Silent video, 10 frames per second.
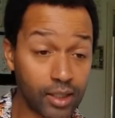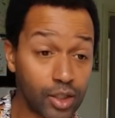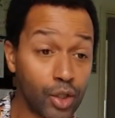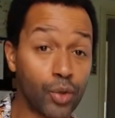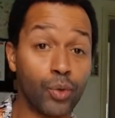you
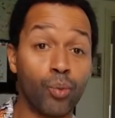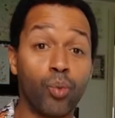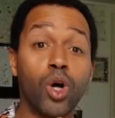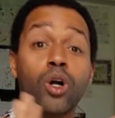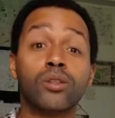know, the
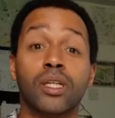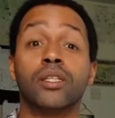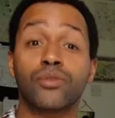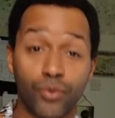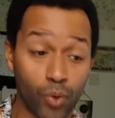world
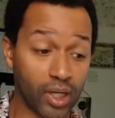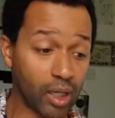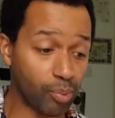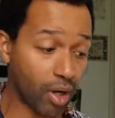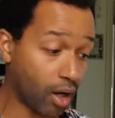is falling
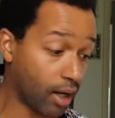apart.